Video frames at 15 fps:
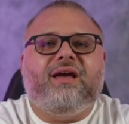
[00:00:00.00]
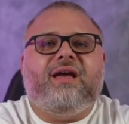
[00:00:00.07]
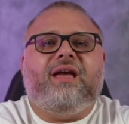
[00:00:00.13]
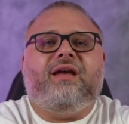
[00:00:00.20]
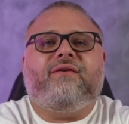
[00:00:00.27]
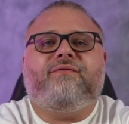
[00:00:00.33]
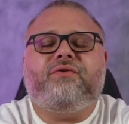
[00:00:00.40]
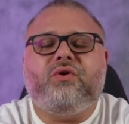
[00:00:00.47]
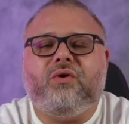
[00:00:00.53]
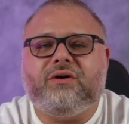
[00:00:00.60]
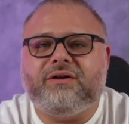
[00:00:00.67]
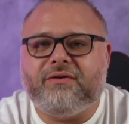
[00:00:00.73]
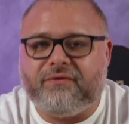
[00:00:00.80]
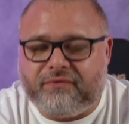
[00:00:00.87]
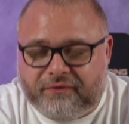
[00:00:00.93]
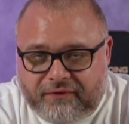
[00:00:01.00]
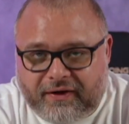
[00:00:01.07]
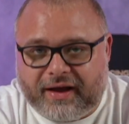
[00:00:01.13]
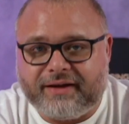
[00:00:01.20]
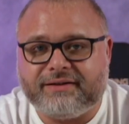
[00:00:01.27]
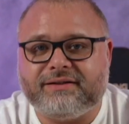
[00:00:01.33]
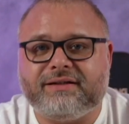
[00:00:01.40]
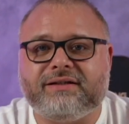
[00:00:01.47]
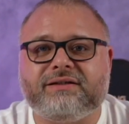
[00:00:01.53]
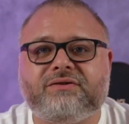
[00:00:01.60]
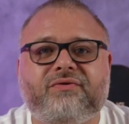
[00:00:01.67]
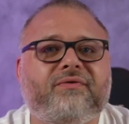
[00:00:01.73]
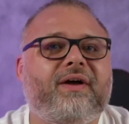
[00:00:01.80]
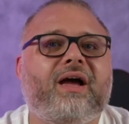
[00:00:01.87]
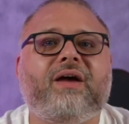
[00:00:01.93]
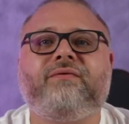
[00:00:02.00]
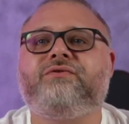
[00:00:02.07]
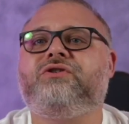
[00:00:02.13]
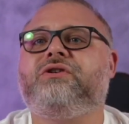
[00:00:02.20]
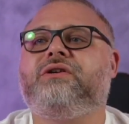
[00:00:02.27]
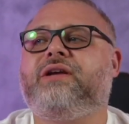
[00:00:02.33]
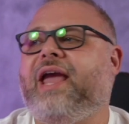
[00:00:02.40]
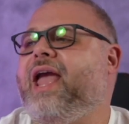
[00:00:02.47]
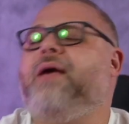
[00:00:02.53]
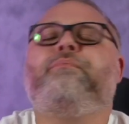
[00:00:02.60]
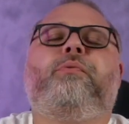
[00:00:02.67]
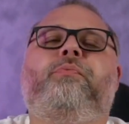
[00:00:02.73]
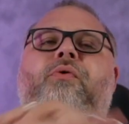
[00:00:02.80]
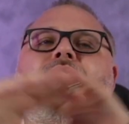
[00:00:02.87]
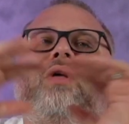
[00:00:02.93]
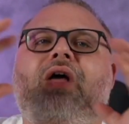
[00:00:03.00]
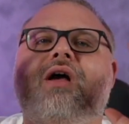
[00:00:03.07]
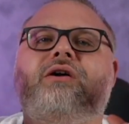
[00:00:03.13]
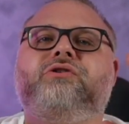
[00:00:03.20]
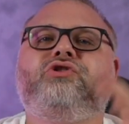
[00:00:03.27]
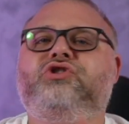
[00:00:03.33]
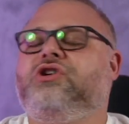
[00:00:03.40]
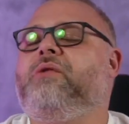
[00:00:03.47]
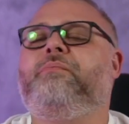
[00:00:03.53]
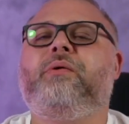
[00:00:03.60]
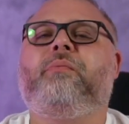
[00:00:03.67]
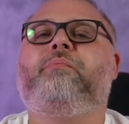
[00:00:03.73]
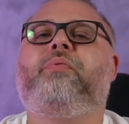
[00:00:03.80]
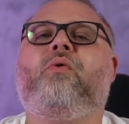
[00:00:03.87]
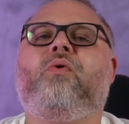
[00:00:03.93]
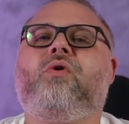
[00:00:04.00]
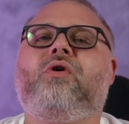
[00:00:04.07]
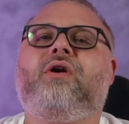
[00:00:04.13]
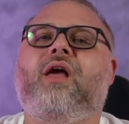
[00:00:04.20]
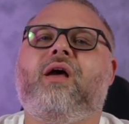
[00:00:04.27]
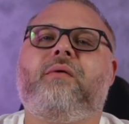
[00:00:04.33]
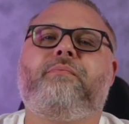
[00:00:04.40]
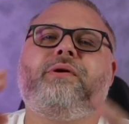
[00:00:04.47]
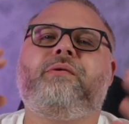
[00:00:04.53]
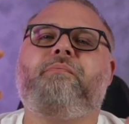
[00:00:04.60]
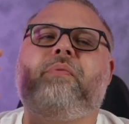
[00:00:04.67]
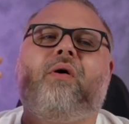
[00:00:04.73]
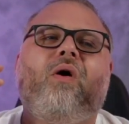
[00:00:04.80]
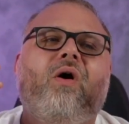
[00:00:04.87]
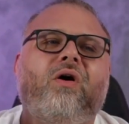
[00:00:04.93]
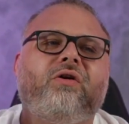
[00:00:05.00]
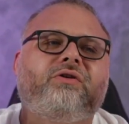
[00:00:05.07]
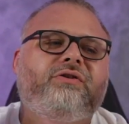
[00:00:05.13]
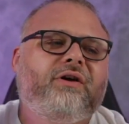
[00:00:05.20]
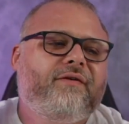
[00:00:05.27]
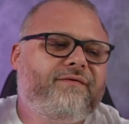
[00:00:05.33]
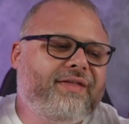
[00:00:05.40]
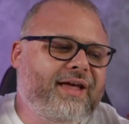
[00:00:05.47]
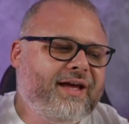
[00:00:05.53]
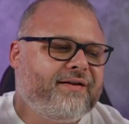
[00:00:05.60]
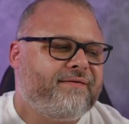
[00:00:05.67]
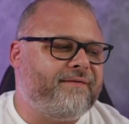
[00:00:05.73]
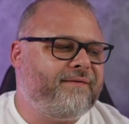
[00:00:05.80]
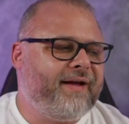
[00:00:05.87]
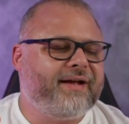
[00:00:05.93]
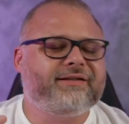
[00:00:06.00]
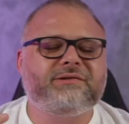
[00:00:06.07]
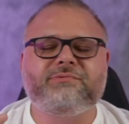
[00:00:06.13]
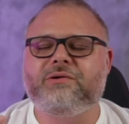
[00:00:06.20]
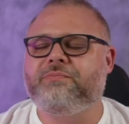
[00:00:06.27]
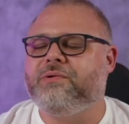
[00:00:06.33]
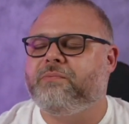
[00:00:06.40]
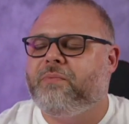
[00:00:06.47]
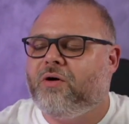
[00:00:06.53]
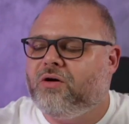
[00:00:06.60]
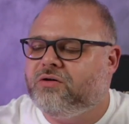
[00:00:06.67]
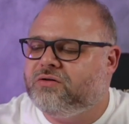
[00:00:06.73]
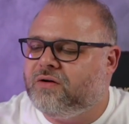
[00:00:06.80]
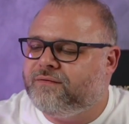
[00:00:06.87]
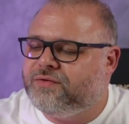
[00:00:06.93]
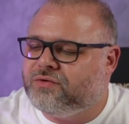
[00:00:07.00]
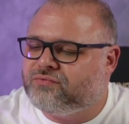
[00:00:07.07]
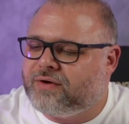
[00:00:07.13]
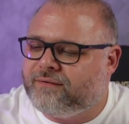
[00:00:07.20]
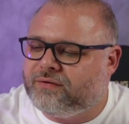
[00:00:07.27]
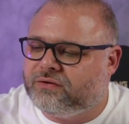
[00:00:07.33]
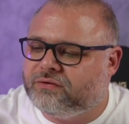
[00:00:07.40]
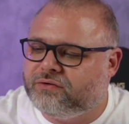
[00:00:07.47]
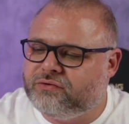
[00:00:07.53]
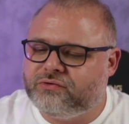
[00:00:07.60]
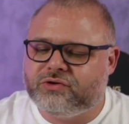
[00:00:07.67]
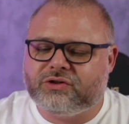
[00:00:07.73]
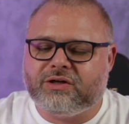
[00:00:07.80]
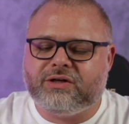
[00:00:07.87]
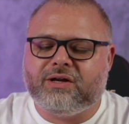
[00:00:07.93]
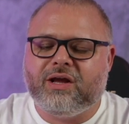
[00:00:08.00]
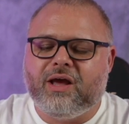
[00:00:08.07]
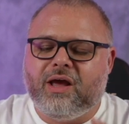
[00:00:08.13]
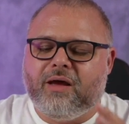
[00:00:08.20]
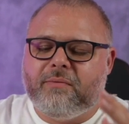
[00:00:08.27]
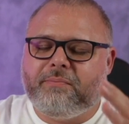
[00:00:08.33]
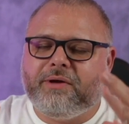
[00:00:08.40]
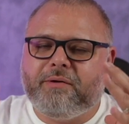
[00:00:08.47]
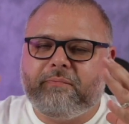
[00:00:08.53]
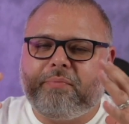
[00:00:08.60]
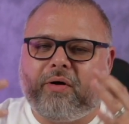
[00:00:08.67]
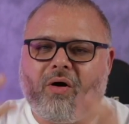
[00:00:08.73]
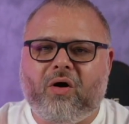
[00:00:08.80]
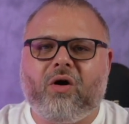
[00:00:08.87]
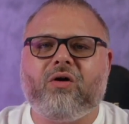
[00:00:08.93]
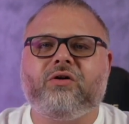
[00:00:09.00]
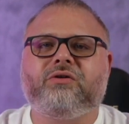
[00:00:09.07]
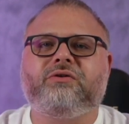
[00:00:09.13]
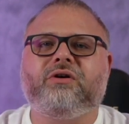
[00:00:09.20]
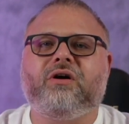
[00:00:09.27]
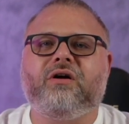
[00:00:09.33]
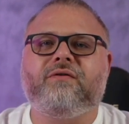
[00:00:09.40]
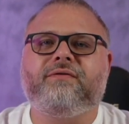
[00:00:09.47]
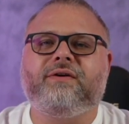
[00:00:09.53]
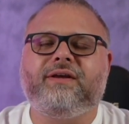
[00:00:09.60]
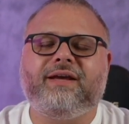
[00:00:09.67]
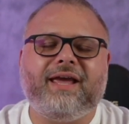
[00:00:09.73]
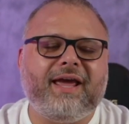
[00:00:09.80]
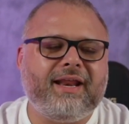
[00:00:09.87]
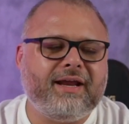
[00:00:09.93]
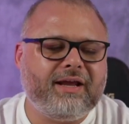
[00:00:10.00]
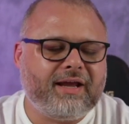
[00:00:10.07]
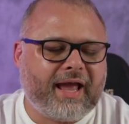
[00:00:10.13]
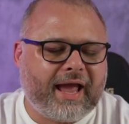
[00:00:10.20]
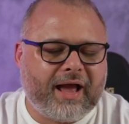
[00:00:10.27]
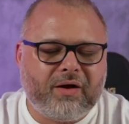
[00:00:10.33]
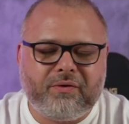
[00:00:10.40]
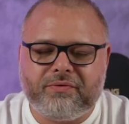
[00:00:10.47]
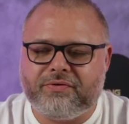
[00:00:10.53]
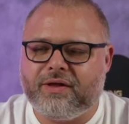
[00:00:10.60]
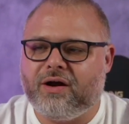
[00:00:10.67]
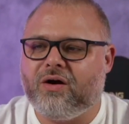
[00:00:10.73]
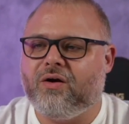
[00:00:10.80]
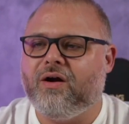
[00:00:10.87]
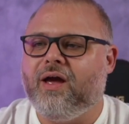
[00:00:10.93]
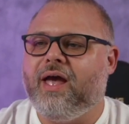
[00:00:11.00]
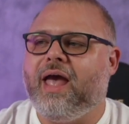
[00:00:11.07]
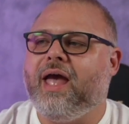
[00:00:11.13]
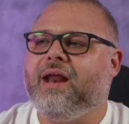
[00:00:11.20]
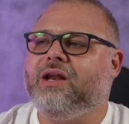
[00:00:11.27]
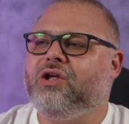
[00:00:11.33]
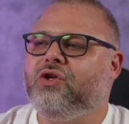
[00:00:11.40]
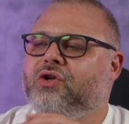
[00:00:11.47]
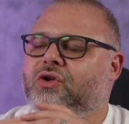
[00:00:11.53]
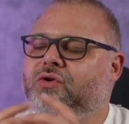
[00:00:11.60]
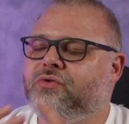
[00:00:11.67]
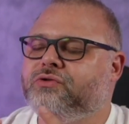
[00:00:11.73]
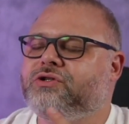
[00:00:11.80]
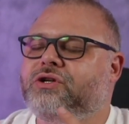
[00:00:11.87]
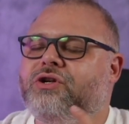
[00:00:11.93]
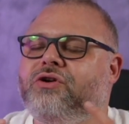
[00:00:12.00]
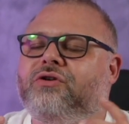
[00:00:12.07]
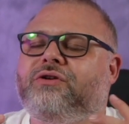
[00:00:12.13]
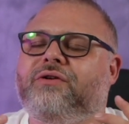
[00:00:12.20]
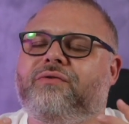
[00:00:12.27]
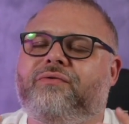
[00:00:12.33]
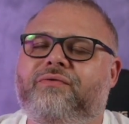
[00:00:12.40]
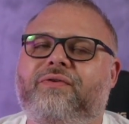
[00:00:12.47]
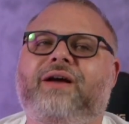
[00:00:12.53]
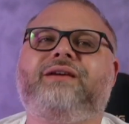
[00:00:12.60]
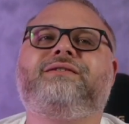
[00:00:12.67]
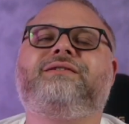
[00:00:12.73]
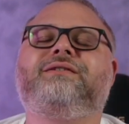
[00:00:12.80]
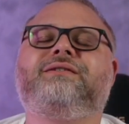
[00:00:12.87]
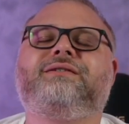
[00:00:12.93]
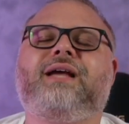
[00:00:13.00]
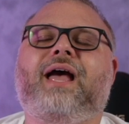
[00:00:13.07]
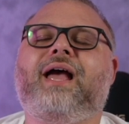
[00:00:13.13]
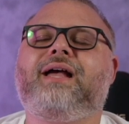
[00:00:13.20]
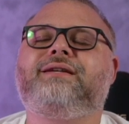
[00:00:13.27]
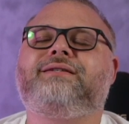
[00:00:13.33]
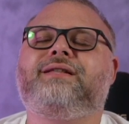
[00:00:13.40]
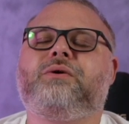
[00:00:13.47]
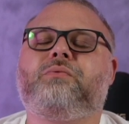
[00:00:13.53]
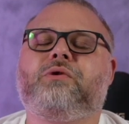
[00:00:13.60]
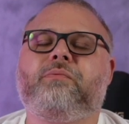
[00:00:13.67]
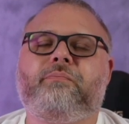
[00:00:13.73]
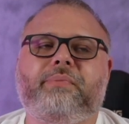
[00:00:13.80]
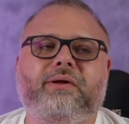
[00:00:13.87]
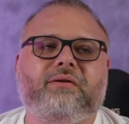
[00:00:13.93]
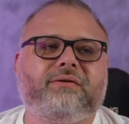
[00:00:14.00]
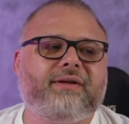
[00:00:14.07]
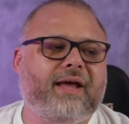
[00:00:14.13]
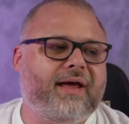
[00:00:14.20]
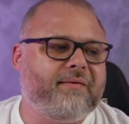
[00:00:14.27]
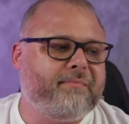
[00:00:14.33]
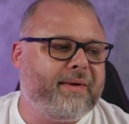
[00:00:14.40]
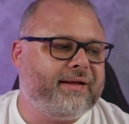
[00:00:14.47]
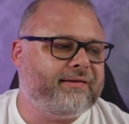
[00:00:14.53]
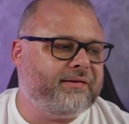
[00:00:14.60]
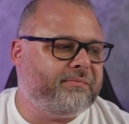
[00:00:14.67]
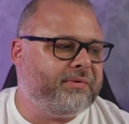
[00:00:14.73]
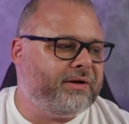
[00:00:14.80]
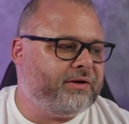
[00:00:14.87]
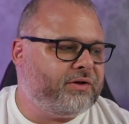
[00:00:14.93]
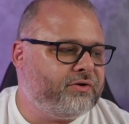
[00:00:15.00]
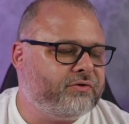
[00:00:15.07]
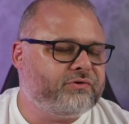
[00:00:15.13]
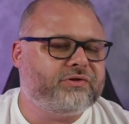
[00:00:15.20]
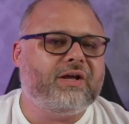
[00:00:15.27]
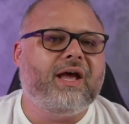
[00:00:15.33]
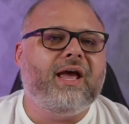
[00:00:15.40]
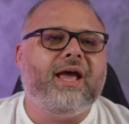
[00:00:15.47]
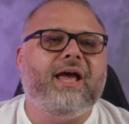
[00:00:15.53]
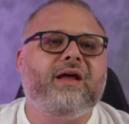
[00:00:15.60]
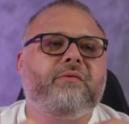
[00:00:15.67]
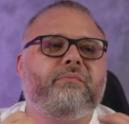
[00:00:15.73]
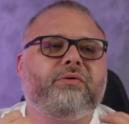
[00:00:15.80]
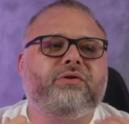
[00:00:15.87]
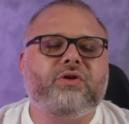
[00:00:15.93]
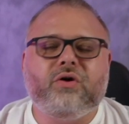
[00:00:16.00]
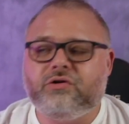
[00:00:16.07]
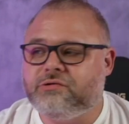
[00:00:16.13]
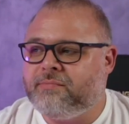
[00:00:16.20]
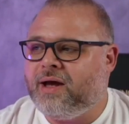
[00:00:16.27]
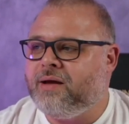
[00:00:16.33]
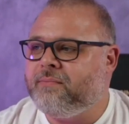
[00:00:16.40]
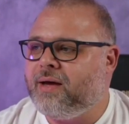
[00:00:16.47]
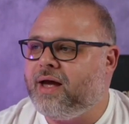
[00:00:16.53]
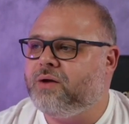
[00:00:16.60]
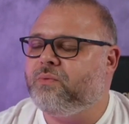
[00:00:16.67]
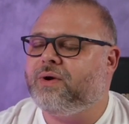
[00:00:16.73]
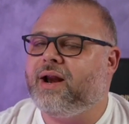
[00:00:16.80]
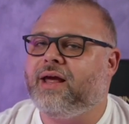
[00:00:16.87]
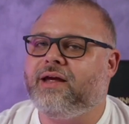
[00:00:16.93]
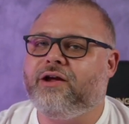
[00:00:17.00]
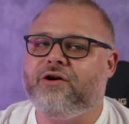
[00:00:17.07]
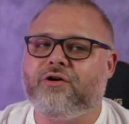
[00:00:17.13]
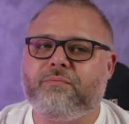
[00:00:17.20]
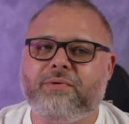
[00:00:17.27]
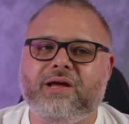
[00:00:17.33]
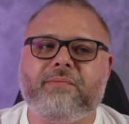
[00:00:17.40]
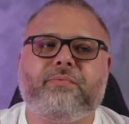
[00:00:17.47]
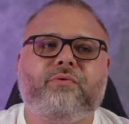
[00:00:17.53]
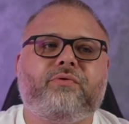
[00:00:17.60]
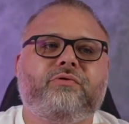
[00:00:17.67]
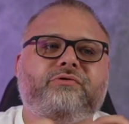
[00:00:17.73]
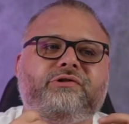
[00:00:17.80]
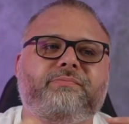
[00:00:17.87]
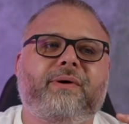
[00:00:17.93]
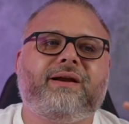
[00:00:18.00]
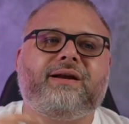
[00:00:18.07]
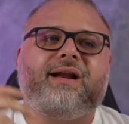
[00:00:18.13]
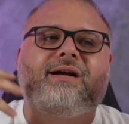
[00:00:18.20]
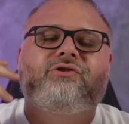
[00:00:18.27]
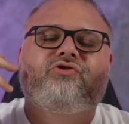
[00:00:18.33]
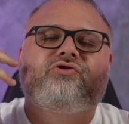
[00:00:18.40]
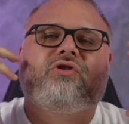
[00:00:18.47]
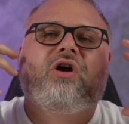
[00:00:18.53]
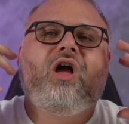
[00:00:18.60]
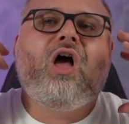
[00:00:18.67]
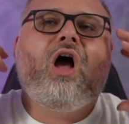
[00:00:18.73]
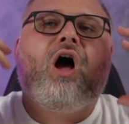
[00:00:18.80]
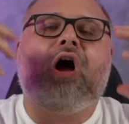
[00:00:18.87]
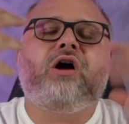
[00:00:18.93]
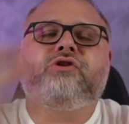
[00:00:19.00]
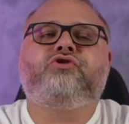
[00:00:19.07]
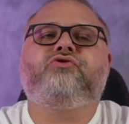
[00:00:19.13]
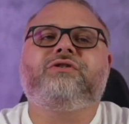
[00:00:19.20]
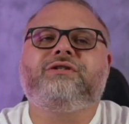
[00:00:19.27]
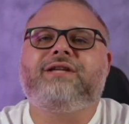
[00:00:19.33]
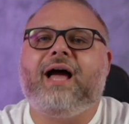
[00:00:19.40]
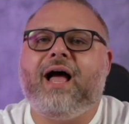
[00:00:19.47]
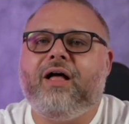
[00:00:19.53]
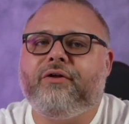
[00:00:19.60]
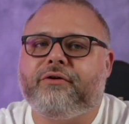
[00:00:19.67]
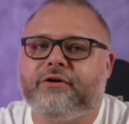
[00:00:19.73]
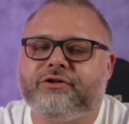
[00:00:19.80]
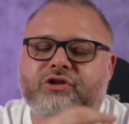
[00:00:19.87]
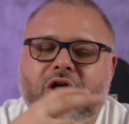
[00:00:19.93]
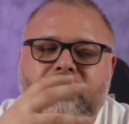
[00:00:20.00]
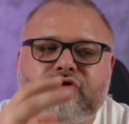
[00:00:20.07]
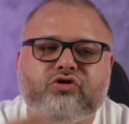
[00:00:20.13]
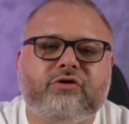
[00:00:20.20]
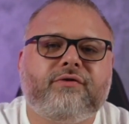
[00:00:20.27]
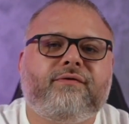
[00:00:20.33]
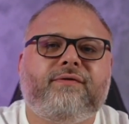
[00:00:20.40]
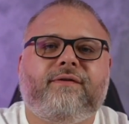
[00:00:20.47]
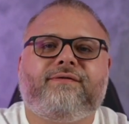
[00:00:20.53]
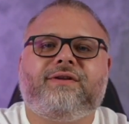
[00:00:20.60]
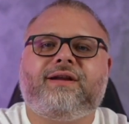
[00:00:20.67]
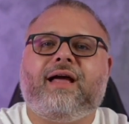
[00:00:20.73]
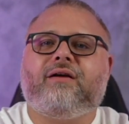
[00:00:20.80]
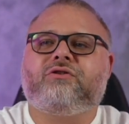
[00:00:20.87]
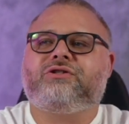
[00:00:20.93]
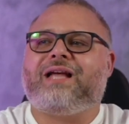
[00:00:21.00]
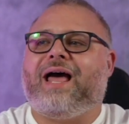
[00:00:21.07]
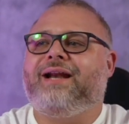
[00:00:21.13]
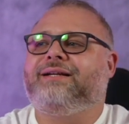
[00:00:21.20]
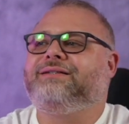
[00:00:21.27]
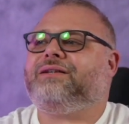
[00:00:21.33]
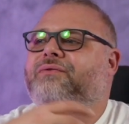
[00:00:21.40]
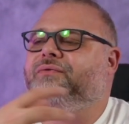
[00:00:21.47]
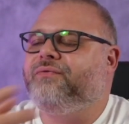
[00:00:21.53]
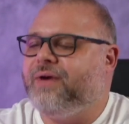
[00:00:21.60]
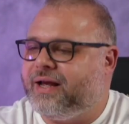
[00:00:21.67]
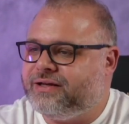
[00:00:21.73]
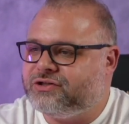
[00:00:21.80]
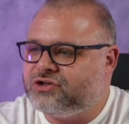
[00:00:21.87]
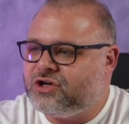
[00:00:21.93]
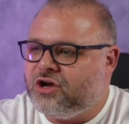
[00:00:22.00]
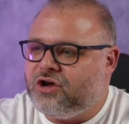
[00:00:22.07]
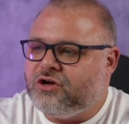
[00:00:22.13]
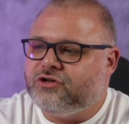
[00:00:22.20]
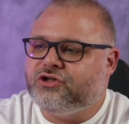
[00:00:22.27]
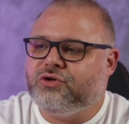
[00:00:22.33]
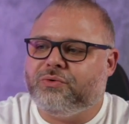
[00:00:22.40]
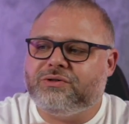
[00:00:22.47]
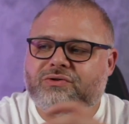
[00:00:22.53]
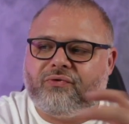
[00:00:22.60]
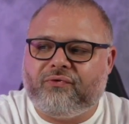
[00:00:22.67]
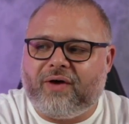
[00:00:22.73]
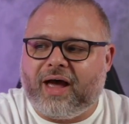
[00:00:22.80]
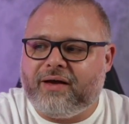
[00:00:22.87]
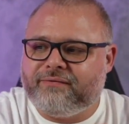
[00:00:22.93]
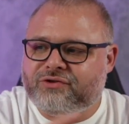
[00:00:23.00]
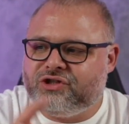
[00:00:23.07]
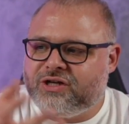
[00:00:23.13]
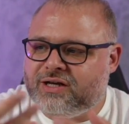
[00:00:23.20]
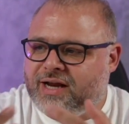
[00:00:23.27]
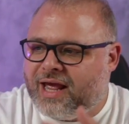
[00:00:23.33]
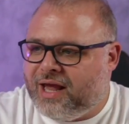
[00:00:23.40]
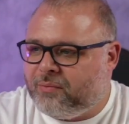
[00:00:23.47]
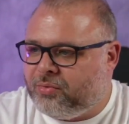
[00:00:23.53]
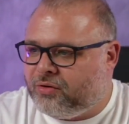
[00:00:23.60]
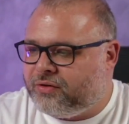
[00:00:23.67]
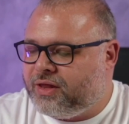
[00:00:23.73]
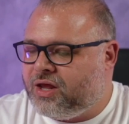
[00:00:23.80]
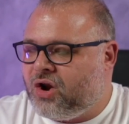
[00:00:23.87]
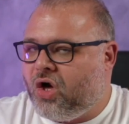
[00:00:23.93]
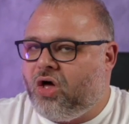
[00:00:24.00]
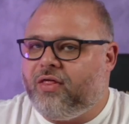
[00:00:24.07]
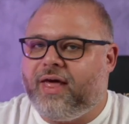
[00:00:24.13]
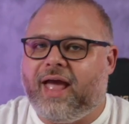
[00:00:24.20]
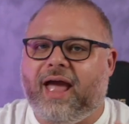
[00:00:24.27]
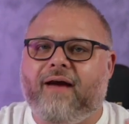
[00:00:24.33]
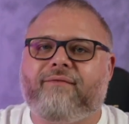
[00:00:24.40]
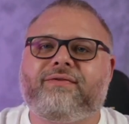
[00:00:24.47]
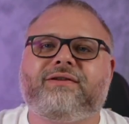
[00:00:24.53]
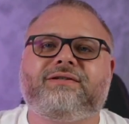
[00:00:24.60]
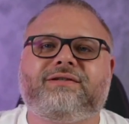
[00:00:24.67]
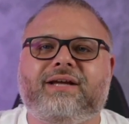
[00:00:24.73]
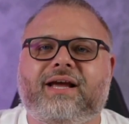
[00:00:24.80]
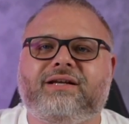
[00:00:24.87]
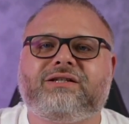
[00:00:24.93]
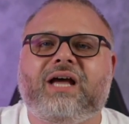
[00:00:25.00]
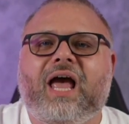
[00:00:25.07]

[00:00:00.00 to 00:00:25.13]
If your device is 5G capable, jump aboard, be part of the advancement, be part of the revolution, be part of getting out there and using your devices as they were built and meant to be used. It blows my mind when I hear people who spend an extra $100, $150 on a device so it's 5G enabled and all they have to say is,